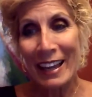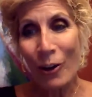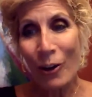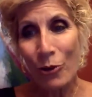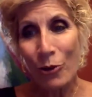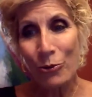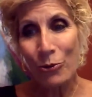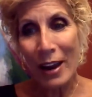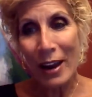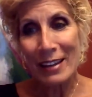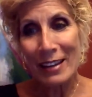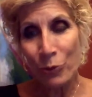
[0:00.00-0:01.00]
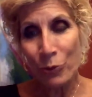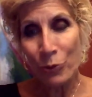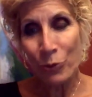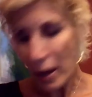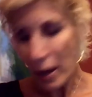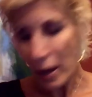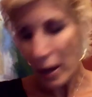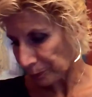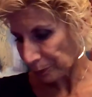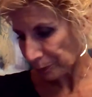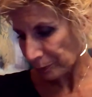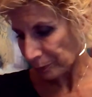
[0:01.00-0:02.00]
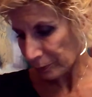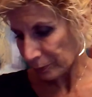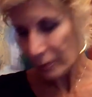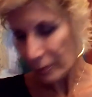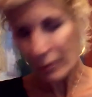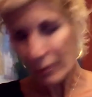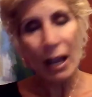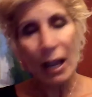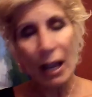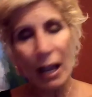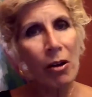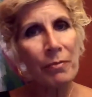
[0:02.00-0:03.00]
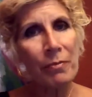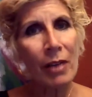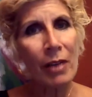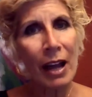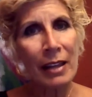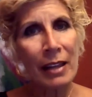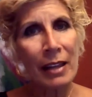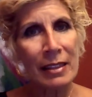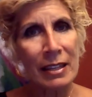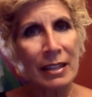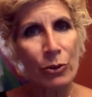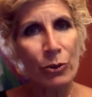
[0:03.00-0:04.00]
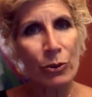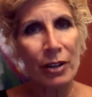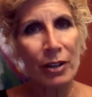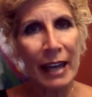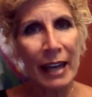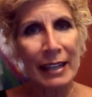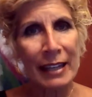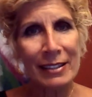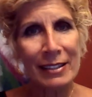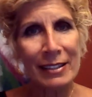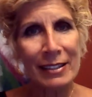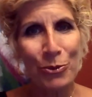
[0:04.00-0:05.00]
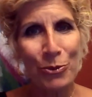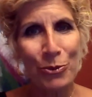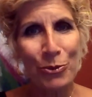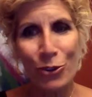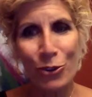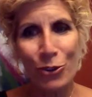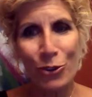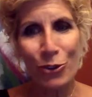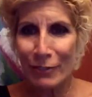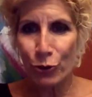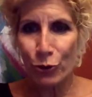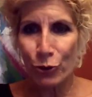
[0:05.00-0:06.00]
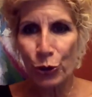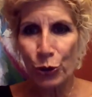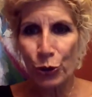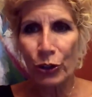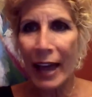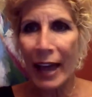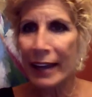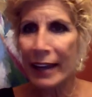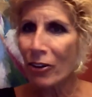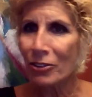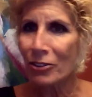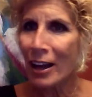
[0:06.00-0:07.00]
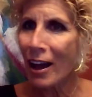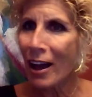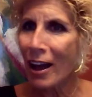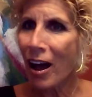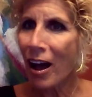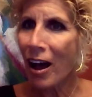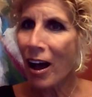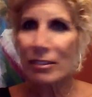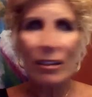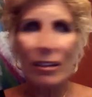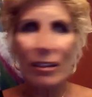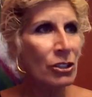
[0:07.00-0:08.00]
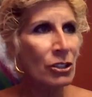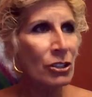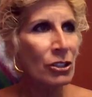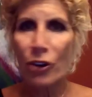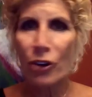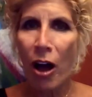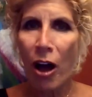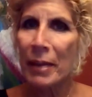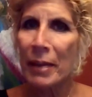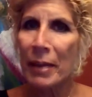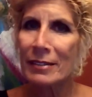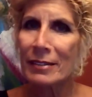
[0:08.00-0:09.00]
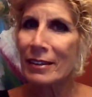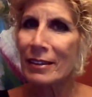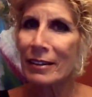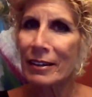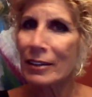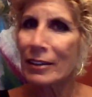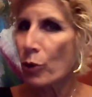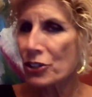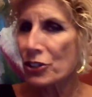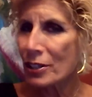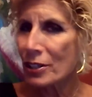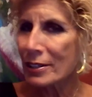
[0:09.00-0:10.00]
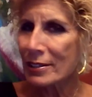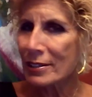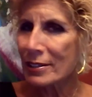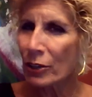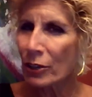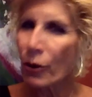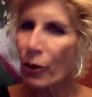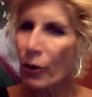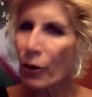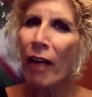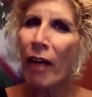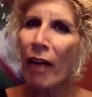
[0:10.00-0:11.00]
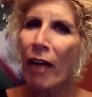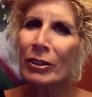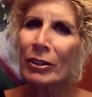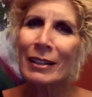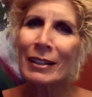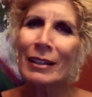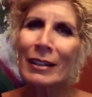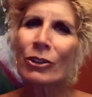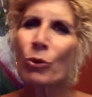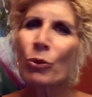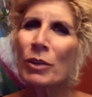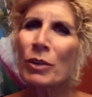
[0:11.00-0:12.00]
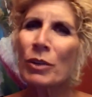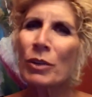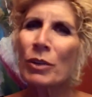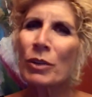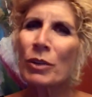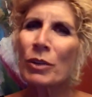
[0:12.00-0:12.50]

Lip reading: all right. Well, I think we're heading into the home stretch of this first Google Hangout. I'd love to know your comments and any questions that you have about, what's bugging